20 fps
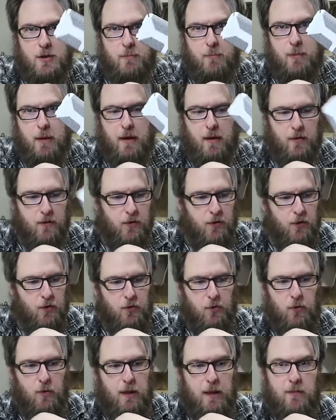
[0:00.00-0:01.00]
compared
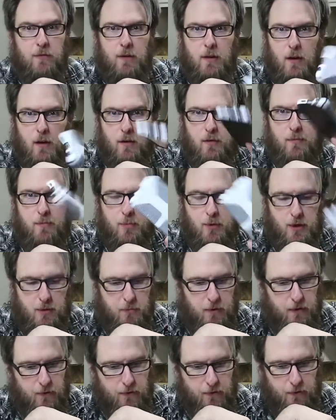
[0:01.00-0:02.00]
to even a pretty
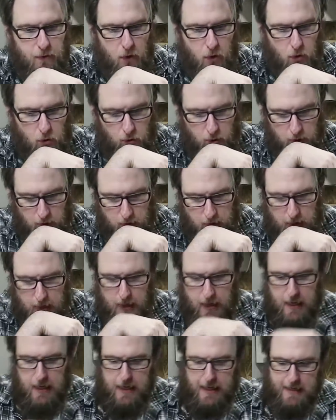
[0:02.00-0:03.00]
big phone,
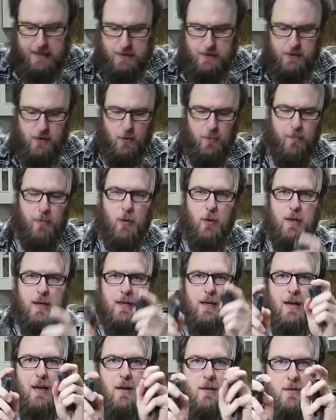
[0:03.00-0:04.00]
and so
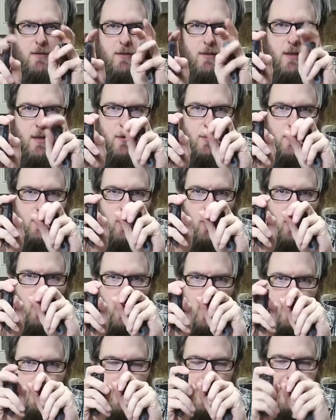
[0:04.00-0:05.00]
putting a
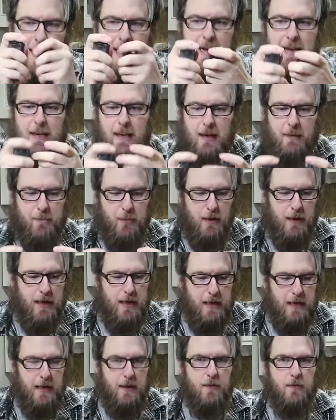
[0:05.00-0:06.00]
controller in my hand, like
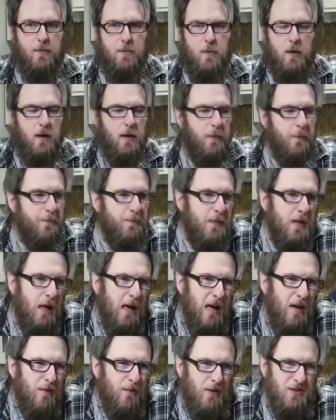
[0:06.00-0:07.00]
playing
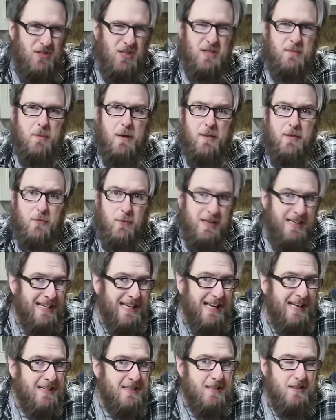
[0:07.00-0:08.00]
for instance, my
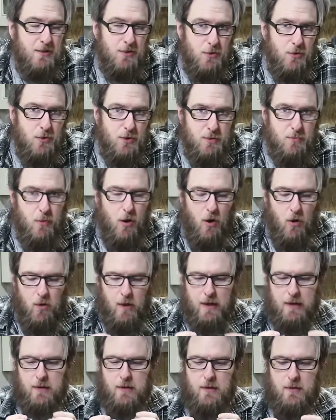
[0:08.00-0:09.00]
3DS is too small.
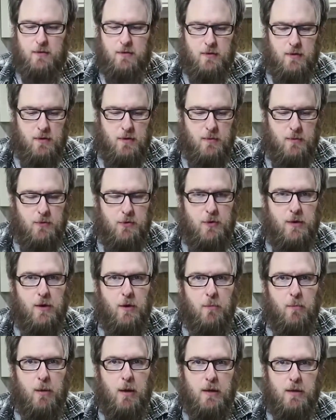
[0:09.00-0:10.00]
Like the
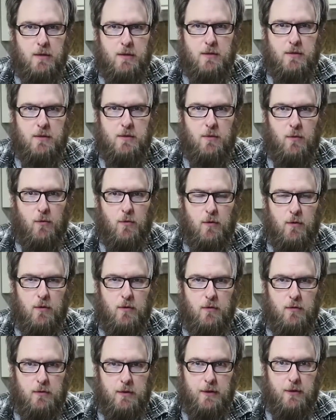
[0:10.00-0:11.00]
trigger buttons
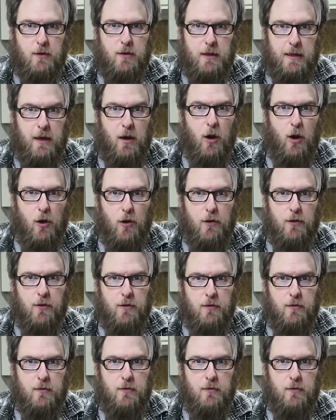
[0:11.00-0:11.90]
literally hurt.